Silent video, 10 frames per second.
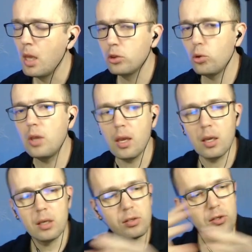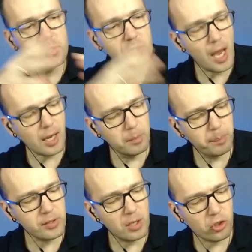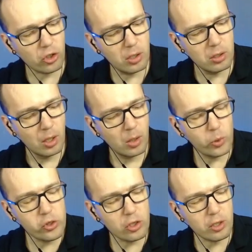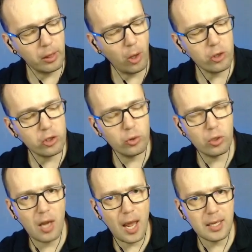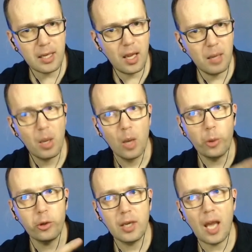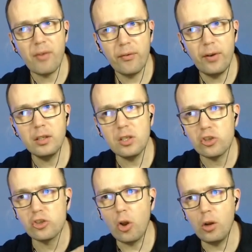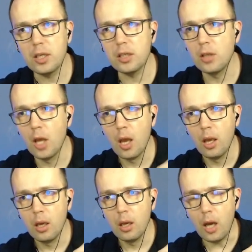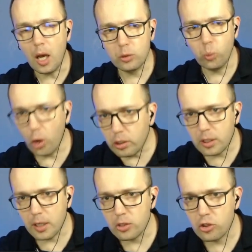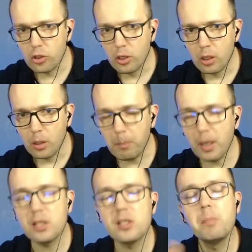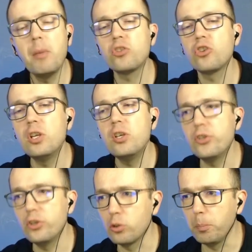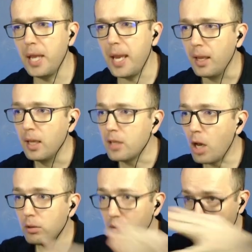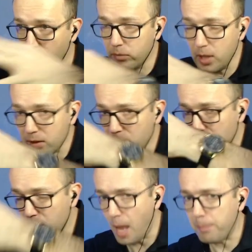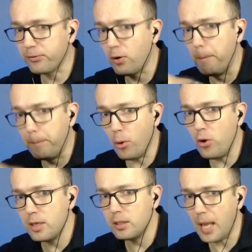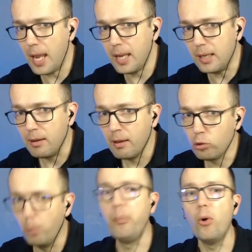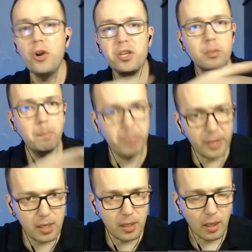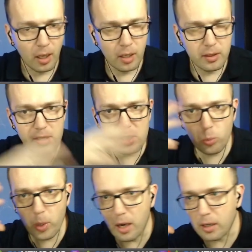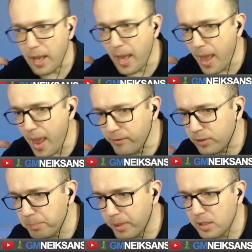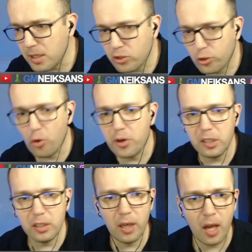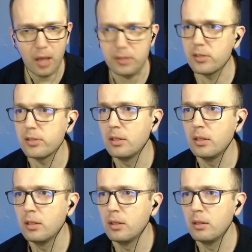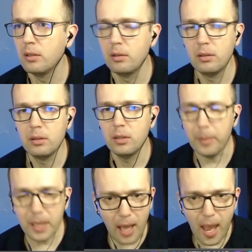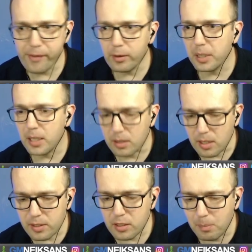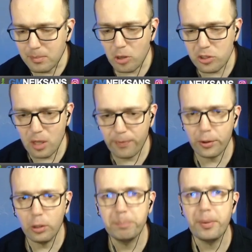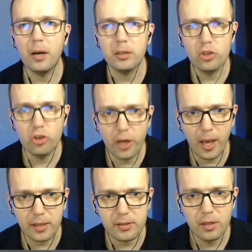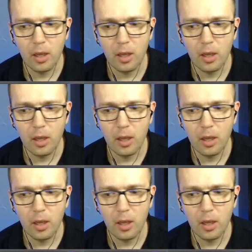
to the second position, which is closer to the end game, where you have a very solid advantage, but it's much easier to play. Now, this step from point A to point B, this is where everybody is going nuts. I mean, everybody, this is the most difficult part in chess.